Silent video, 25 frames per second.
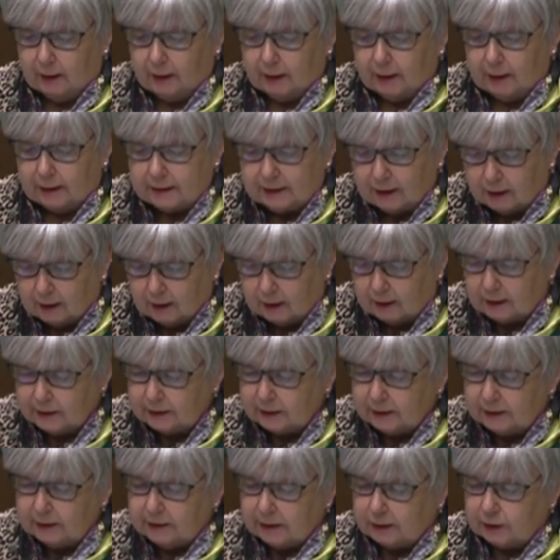had a heart
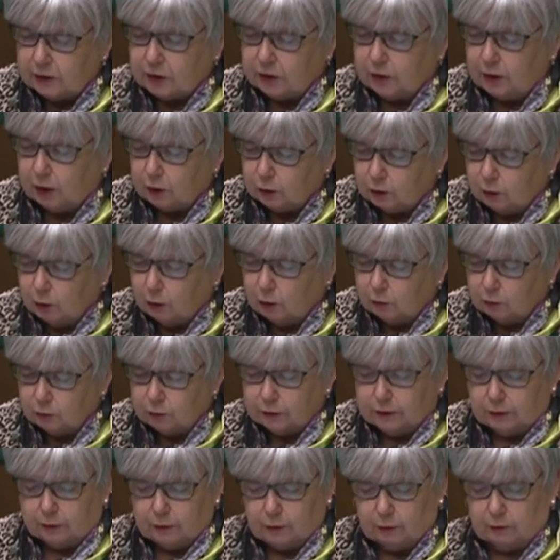condition and
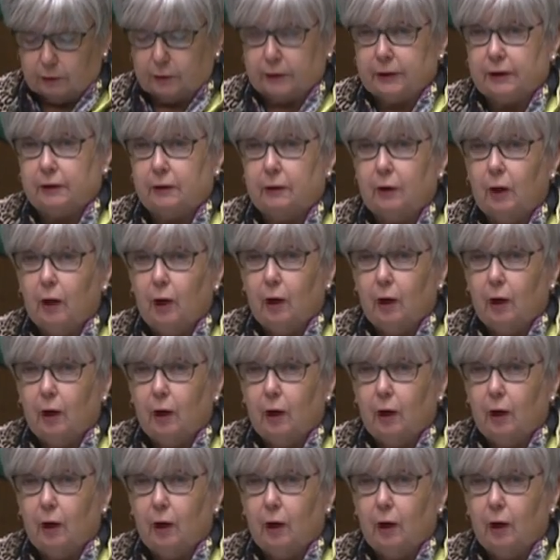called a doctor